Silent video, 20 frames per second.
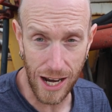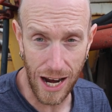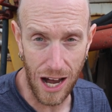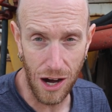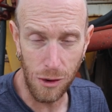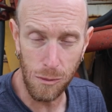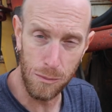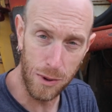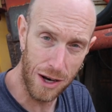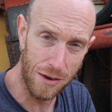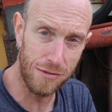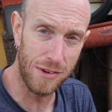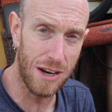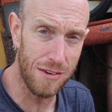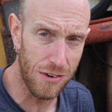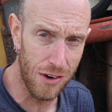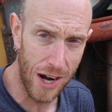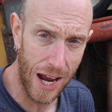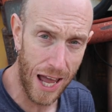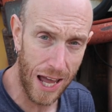it out, but I've
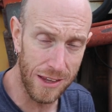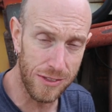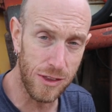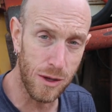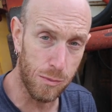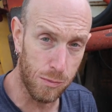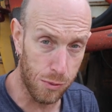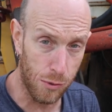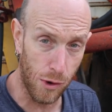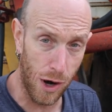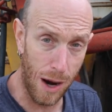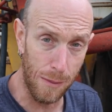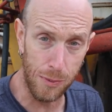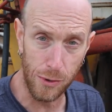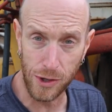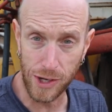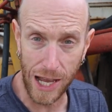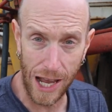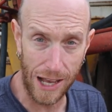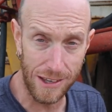never had the
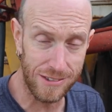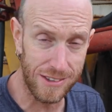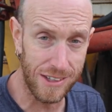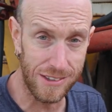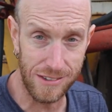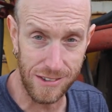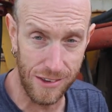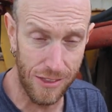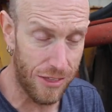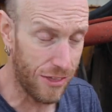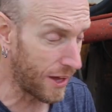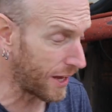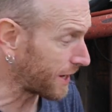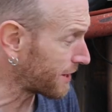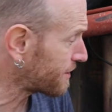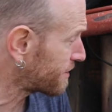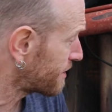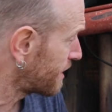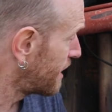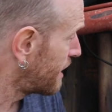proper gaskets and
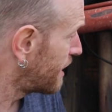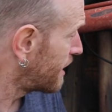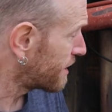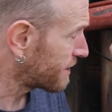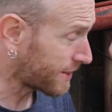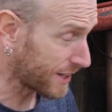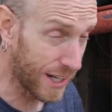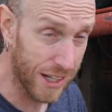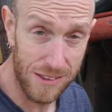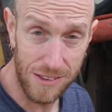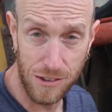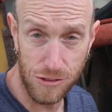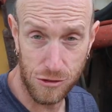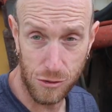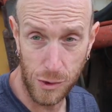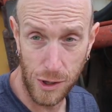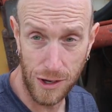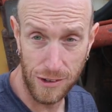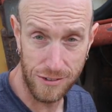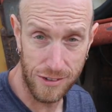things to get
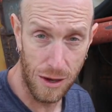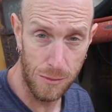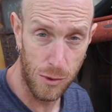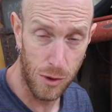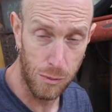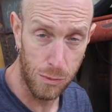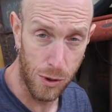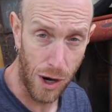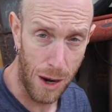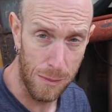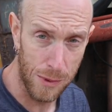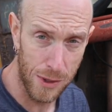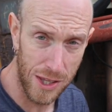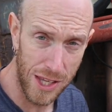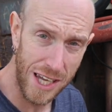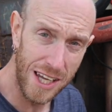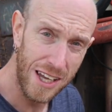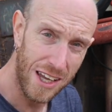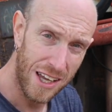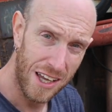this reassembled
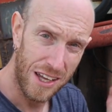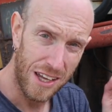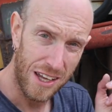properly.